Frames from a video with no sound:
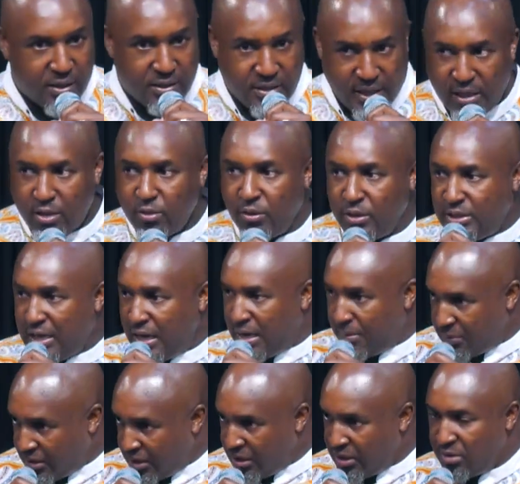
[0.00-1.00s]
Take your time.
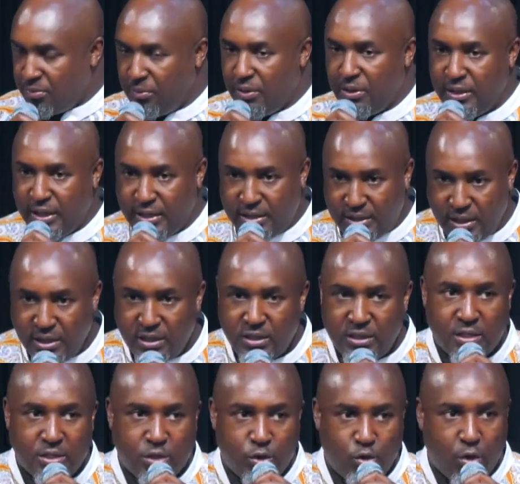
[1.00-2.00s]
Teach me. The
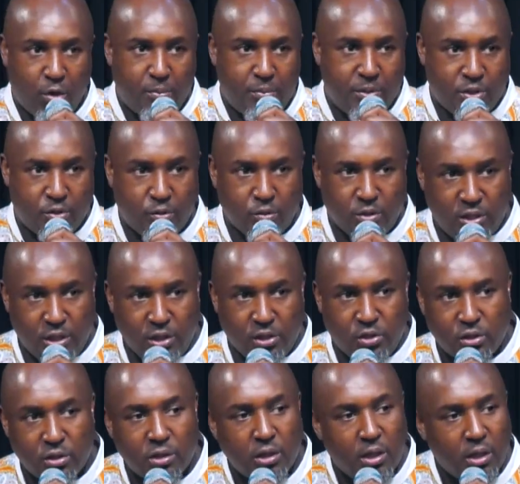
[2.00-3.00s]
teacher's job is to
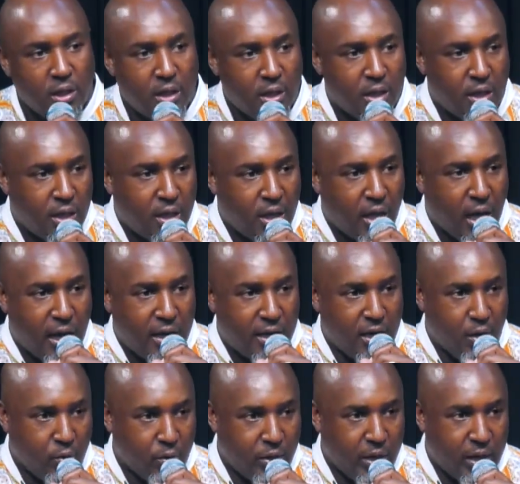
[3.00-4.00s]
teach.
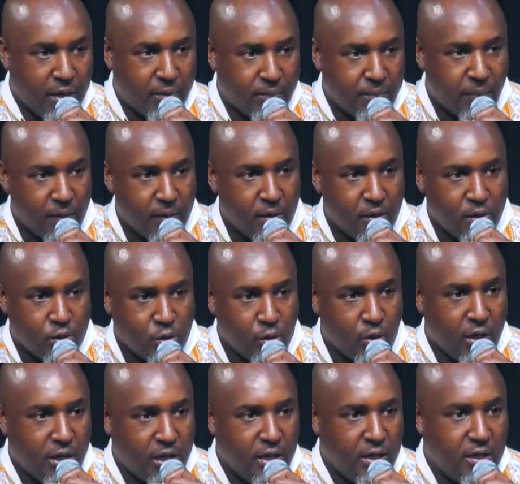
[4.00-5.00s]
Hallelujah. So
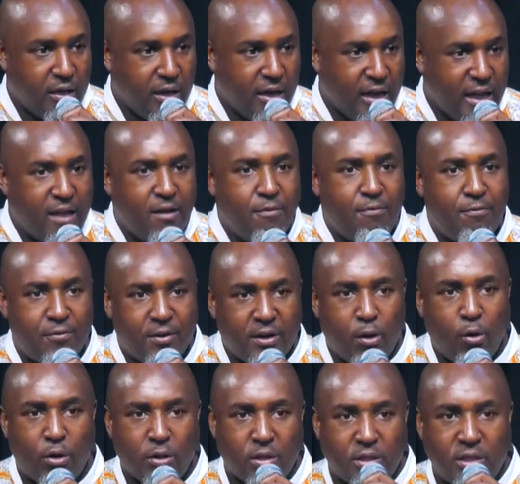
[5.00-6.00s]
in every
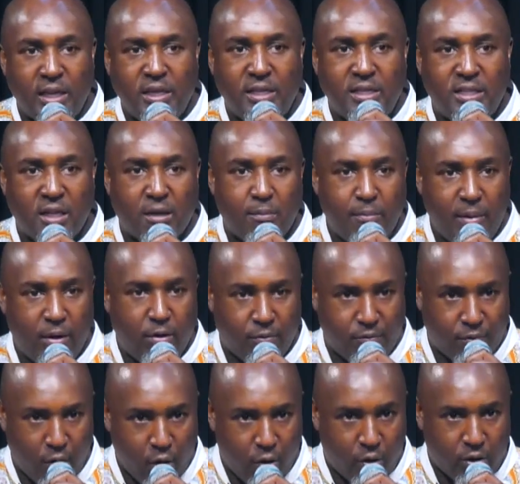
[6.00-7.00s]
authentic man
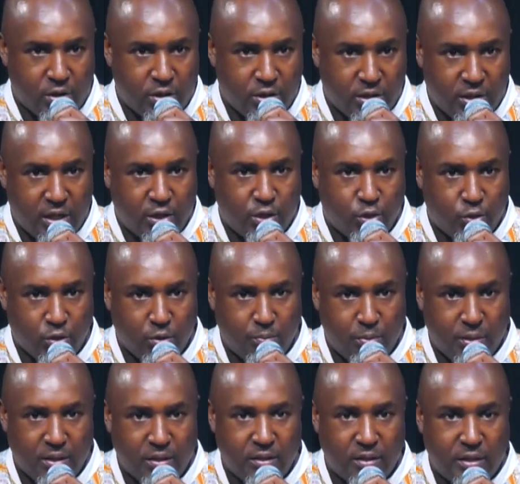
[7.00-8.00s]
of God, there should
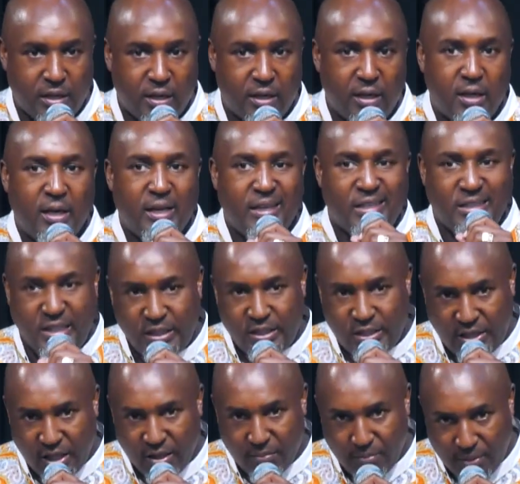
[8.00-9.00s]
be the
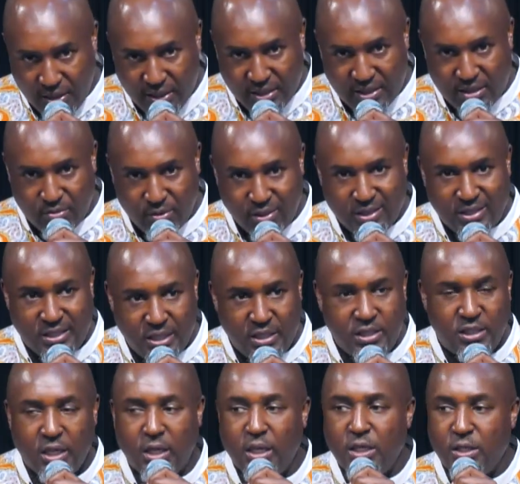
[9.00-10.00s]
teaching ministry.
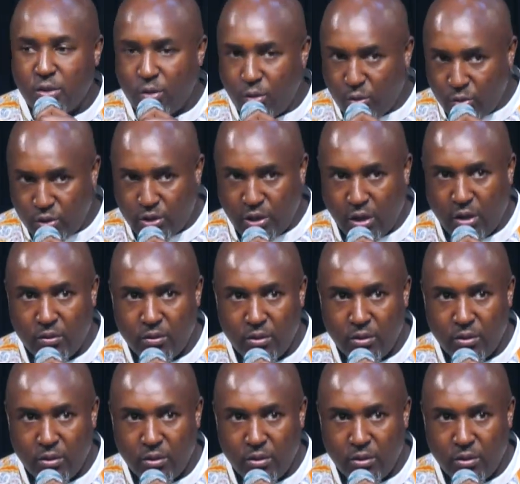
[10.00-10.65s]
Teaching is crucial.